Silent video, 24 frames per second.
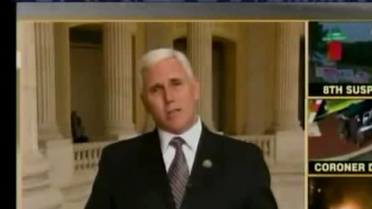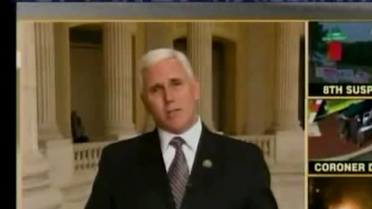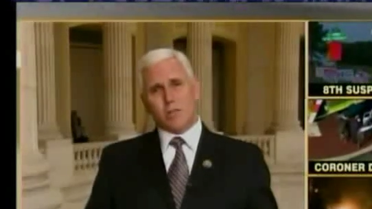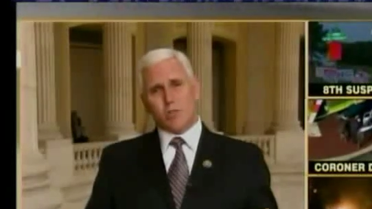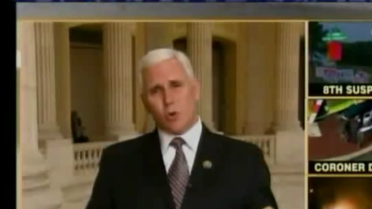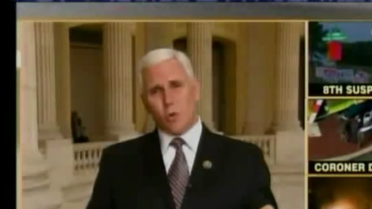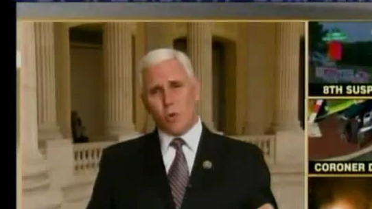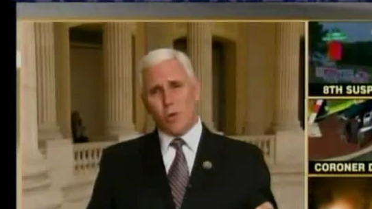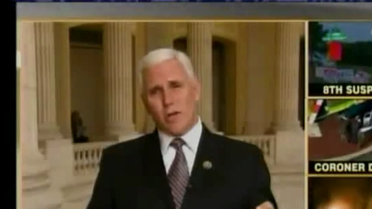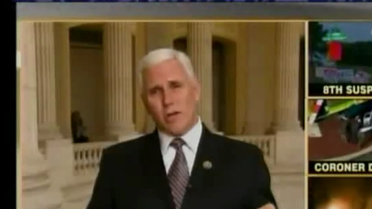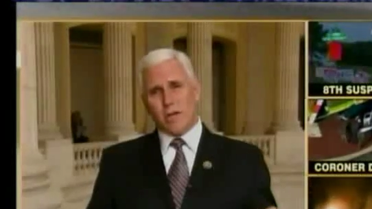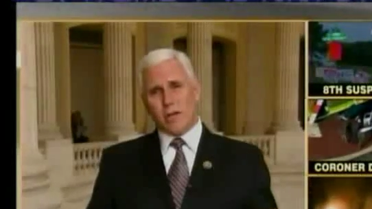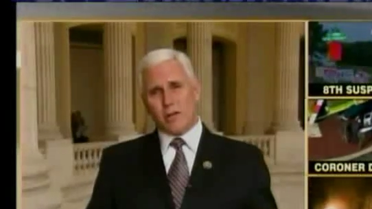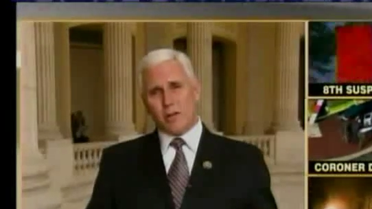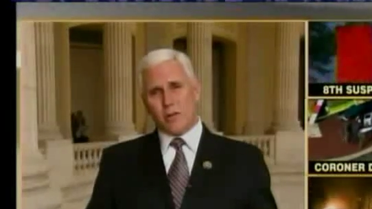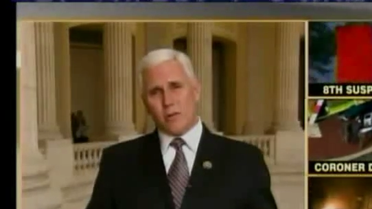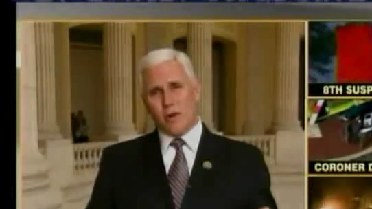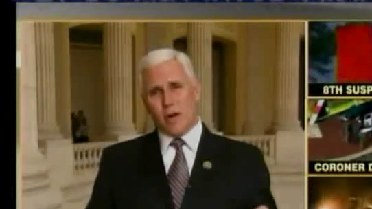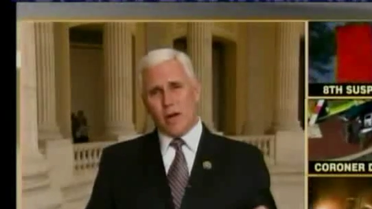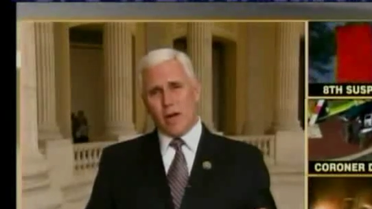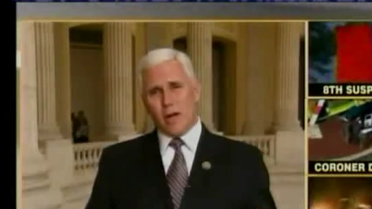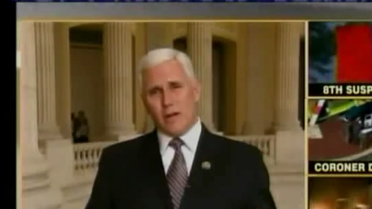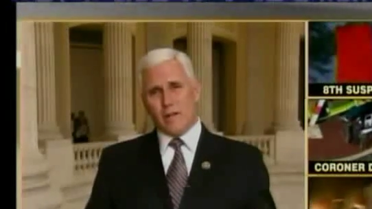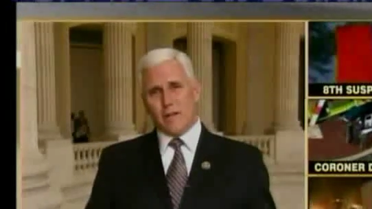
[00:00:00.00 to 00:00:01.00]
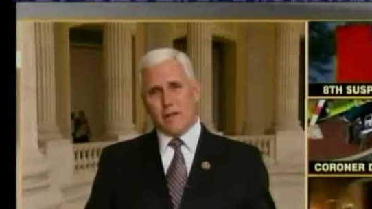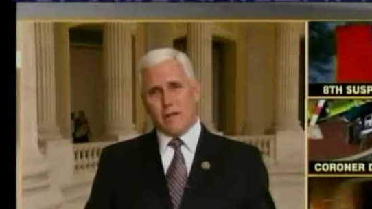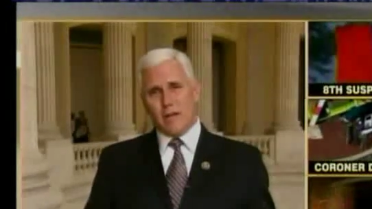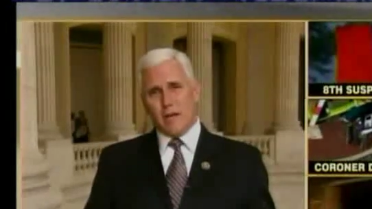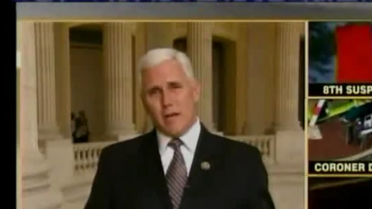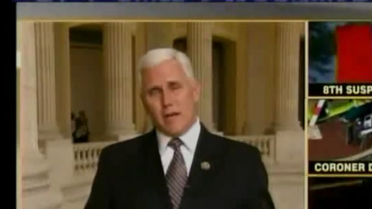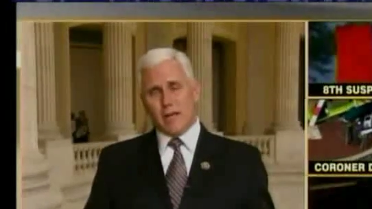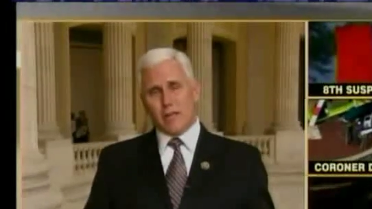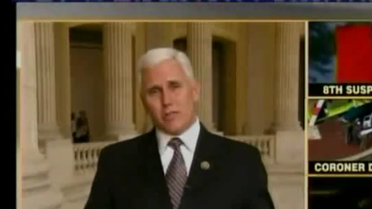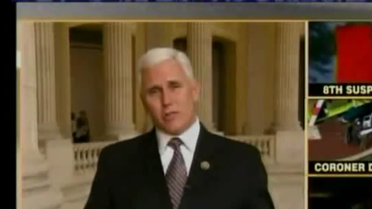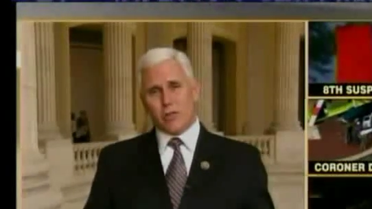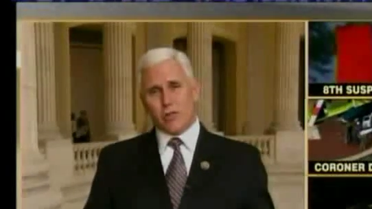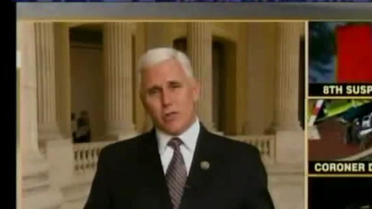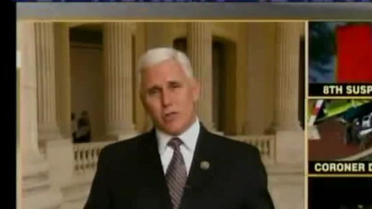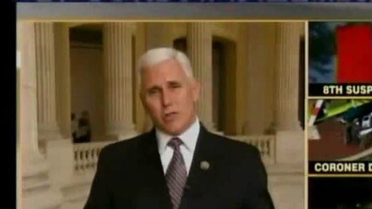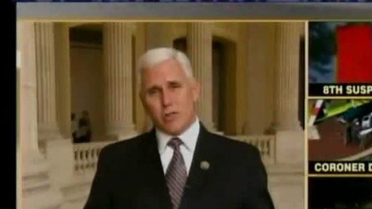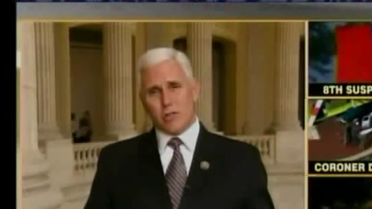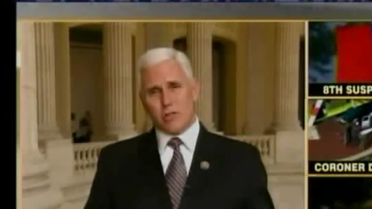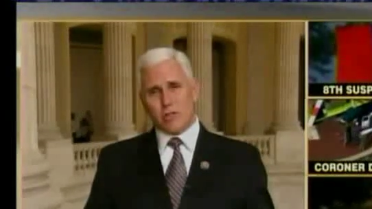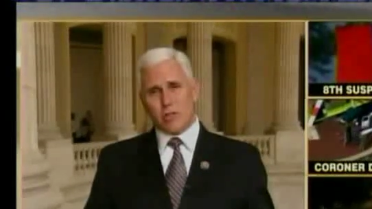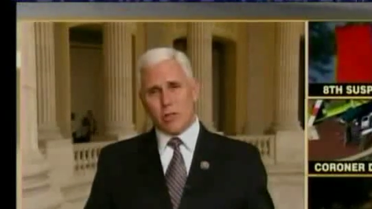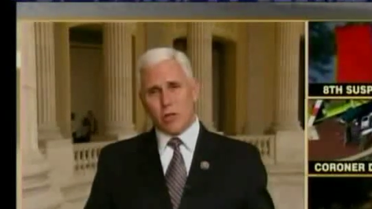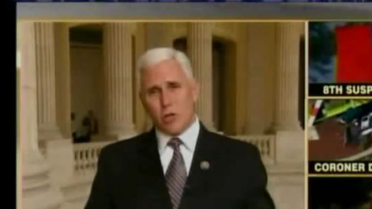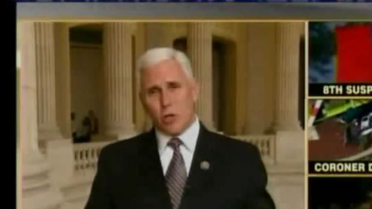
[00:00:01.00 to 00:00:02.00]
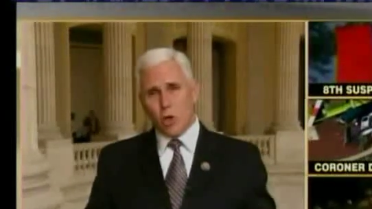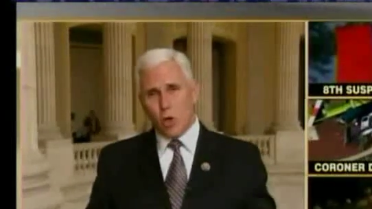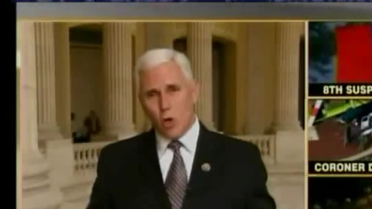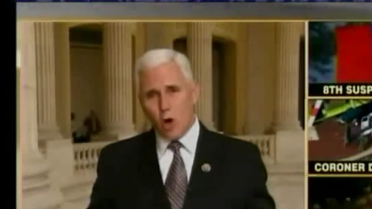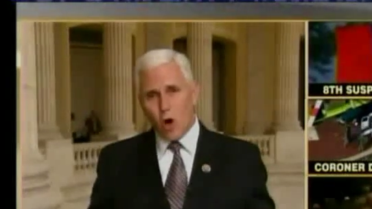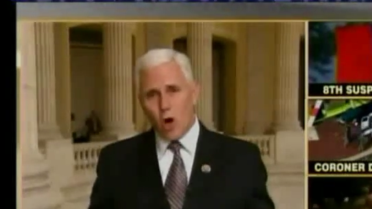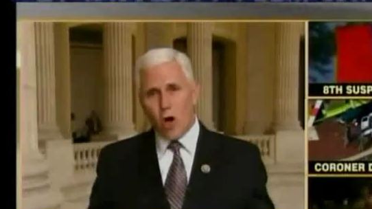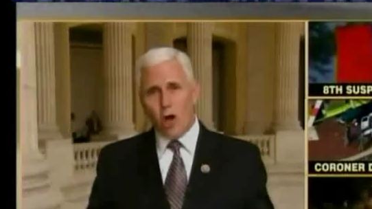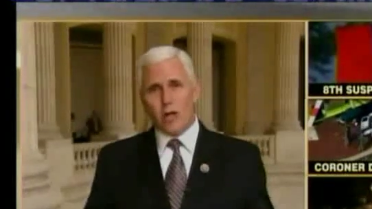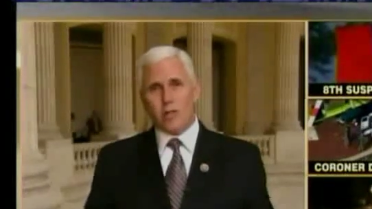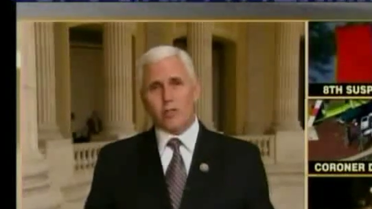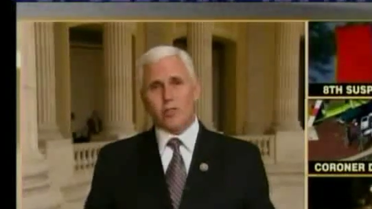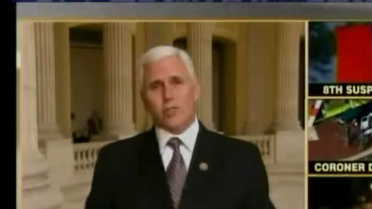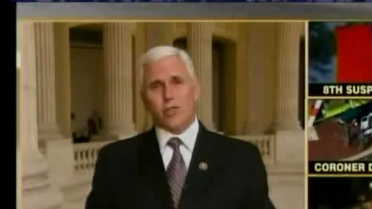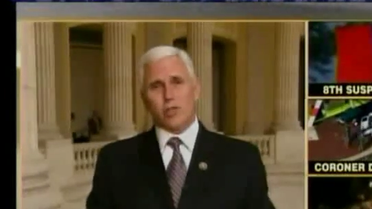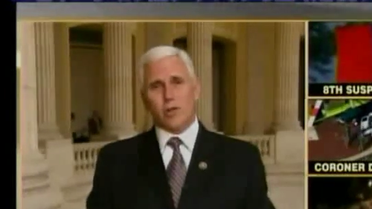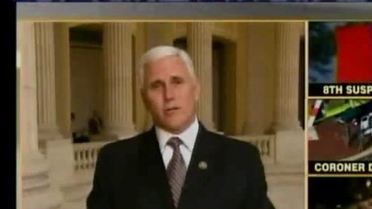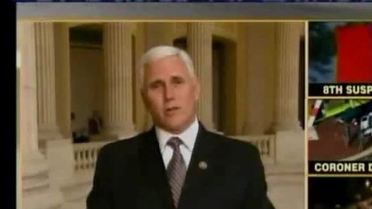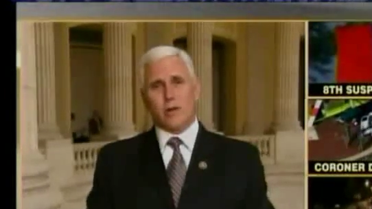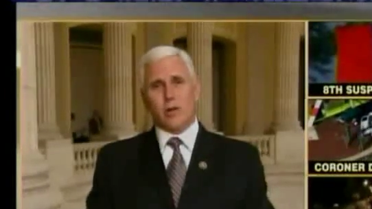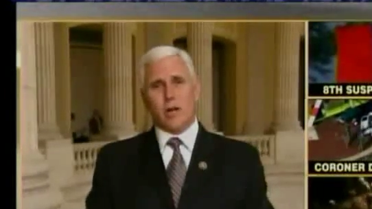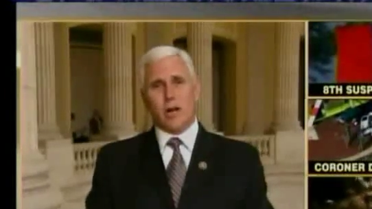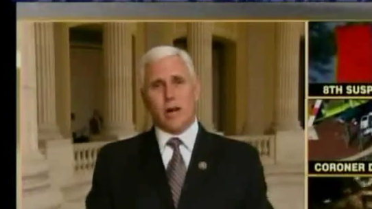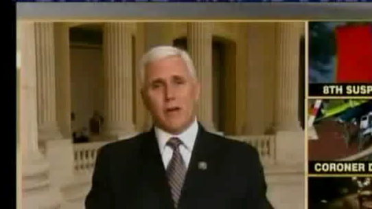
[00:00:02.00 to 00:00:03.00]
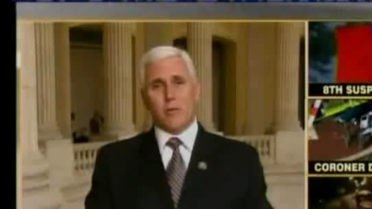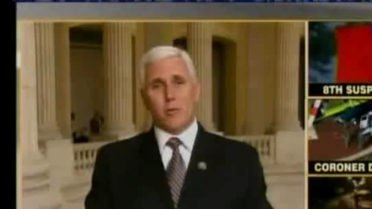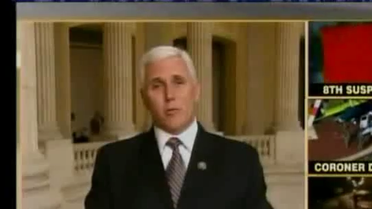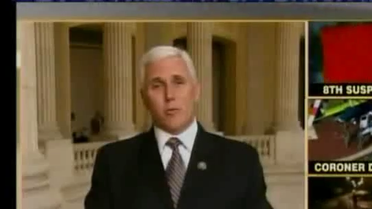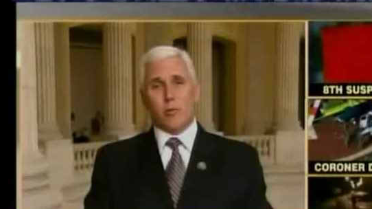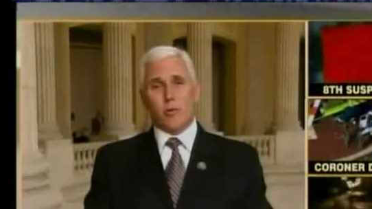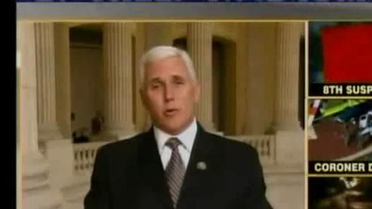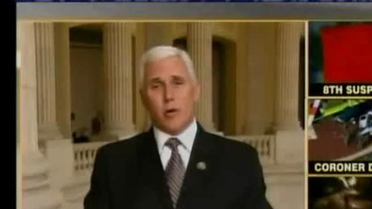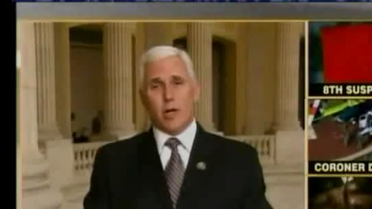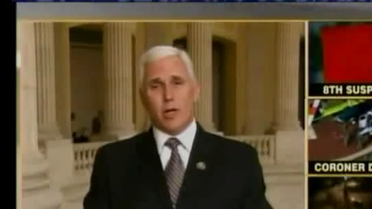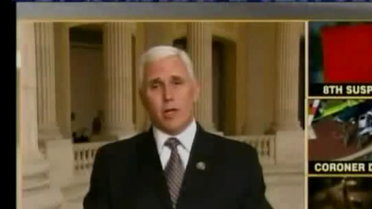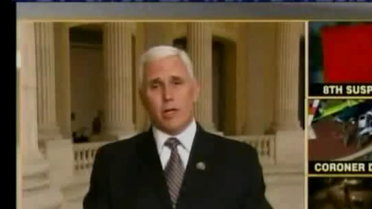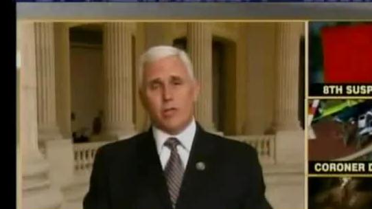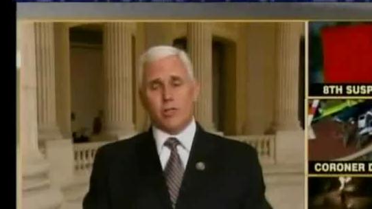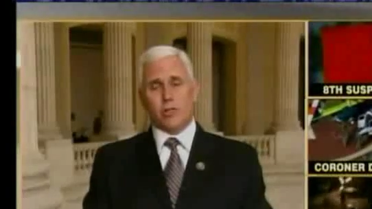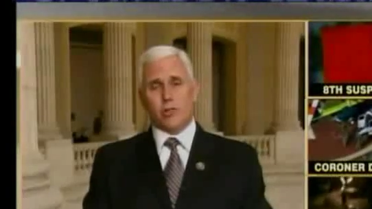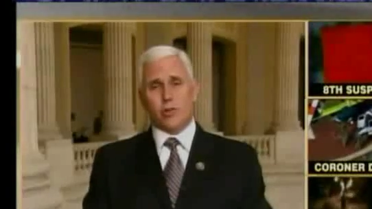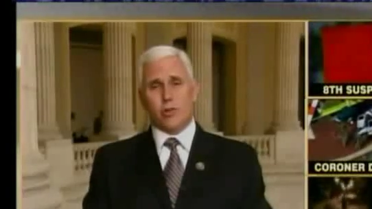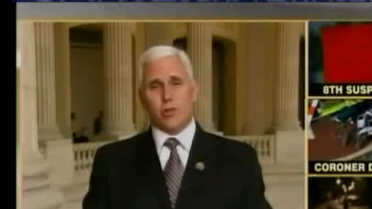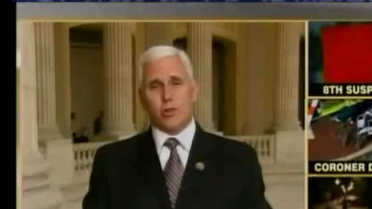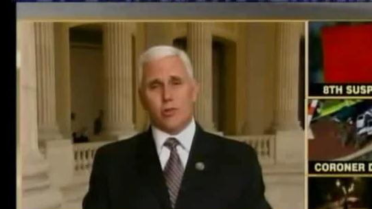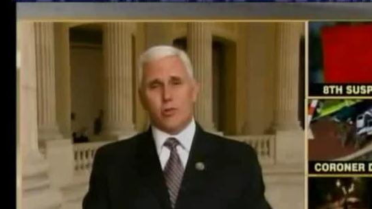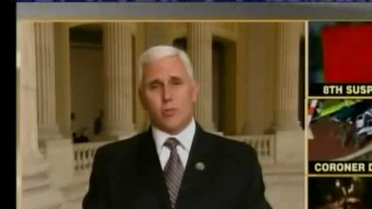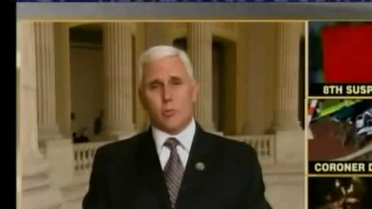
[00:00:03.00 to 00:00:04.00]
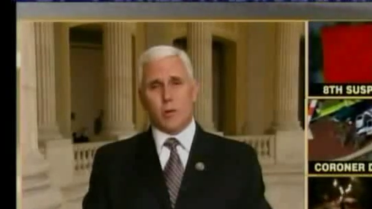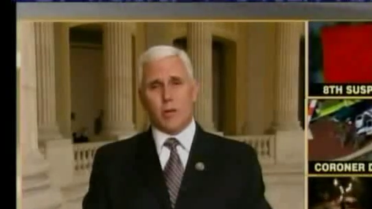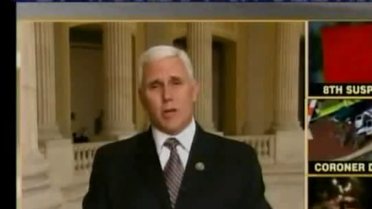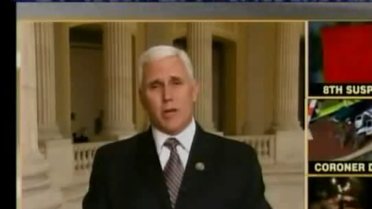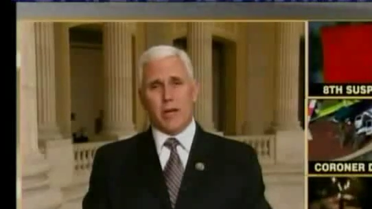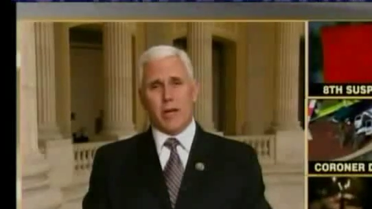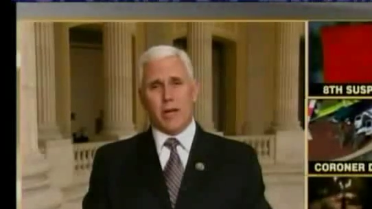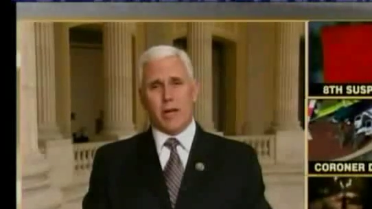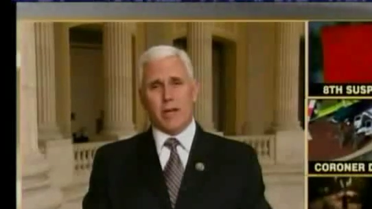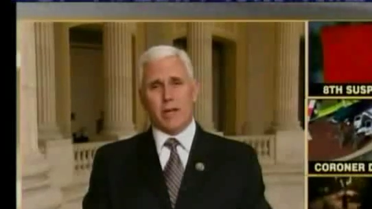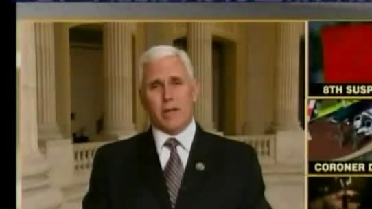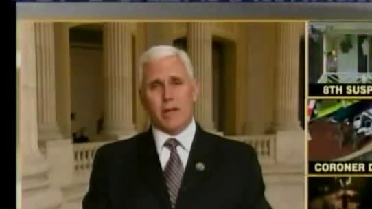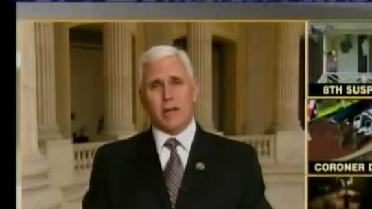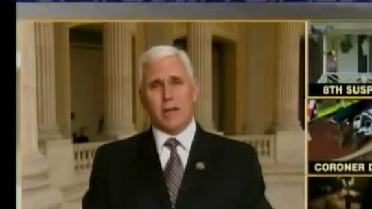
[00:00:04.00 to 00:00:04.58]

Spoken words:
tweaked around the edges the launch of a government-run insurance plan.